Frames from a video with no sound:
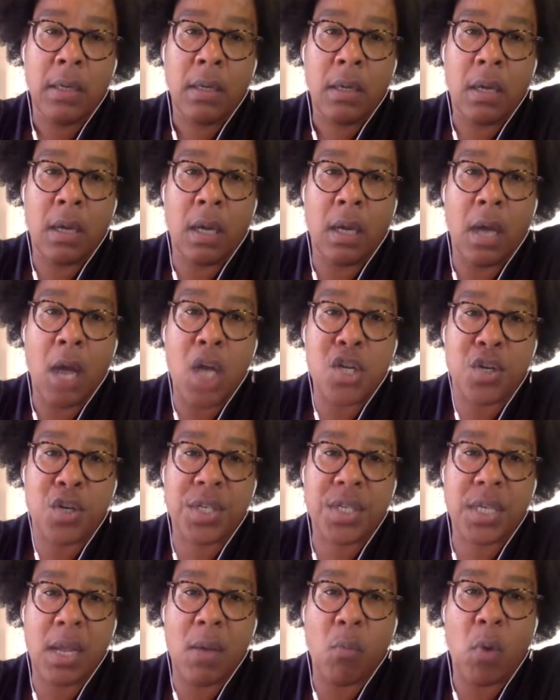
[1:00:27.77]

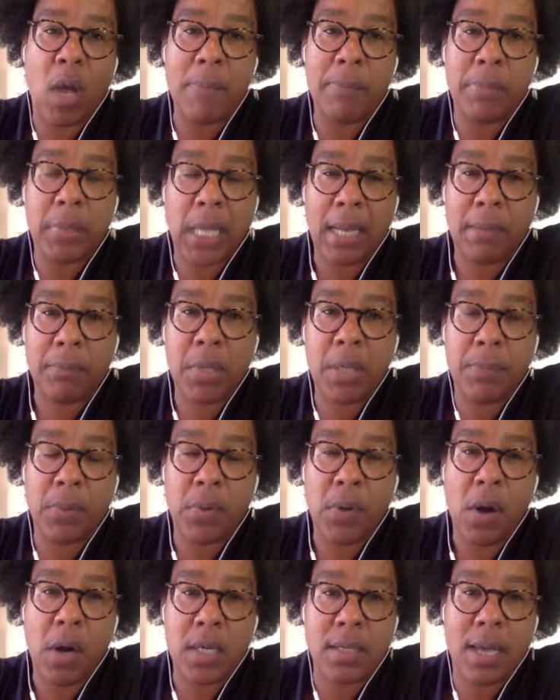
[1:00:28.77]
understand why Black
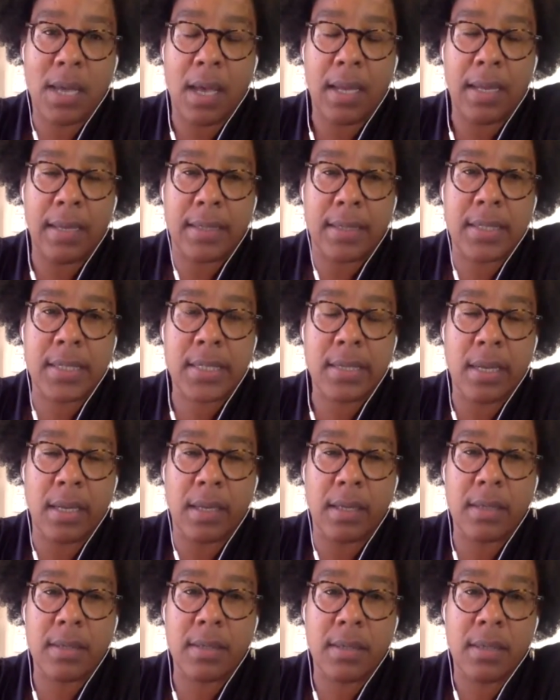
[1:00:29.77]
people are not
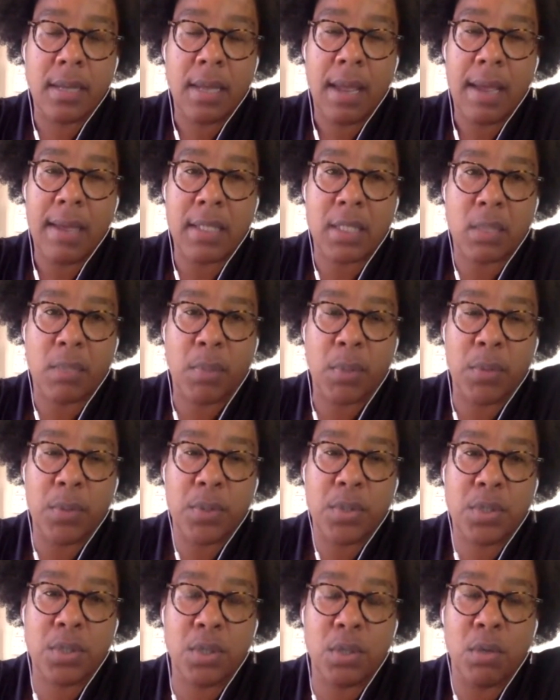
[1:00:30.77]
extinct, as
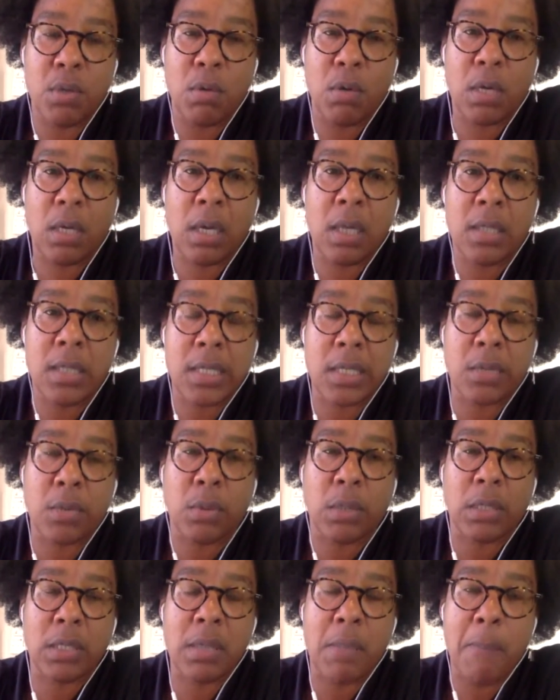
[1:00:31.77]
opposed to
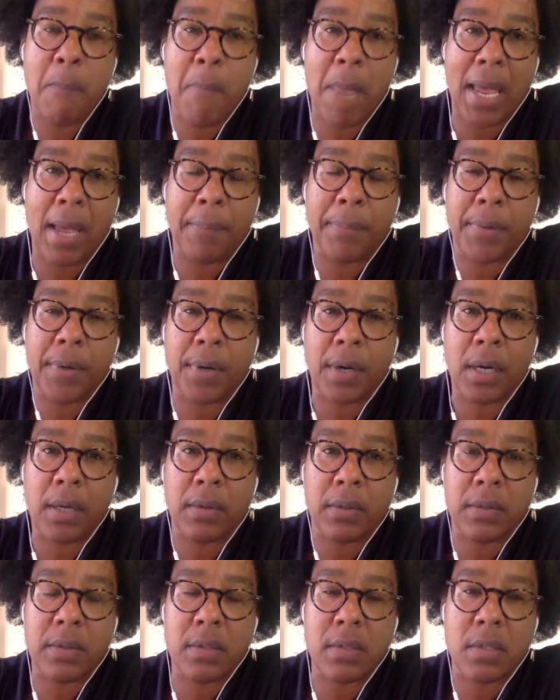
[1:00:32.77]
continuing to map our
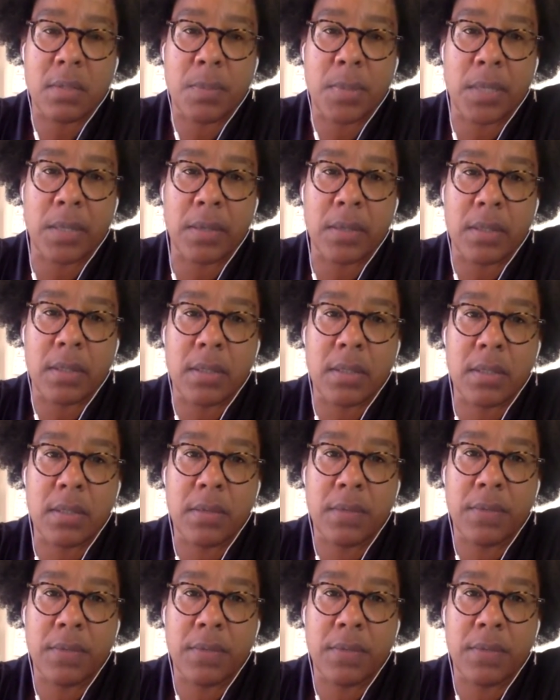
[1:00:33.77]
health disparities.